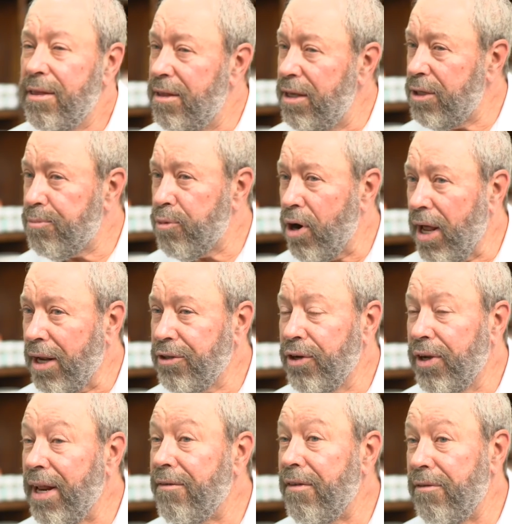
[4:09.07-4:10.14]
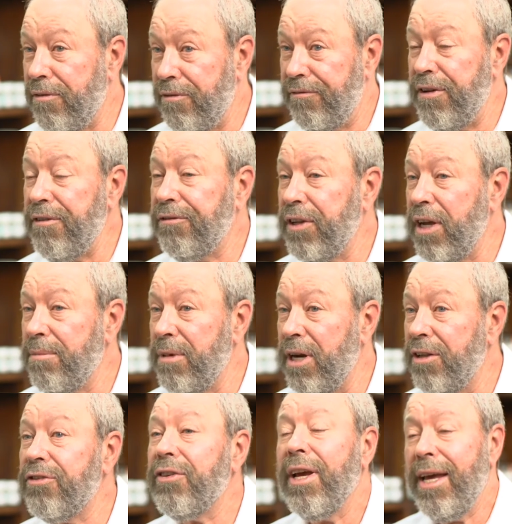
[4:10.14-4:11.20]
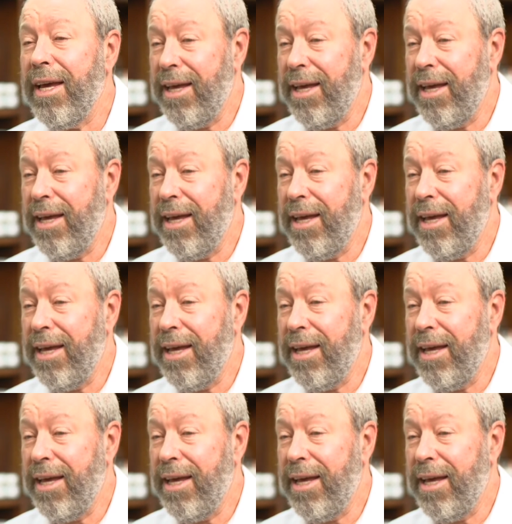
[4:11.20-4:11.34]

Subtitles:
This product you can have every 15 minutes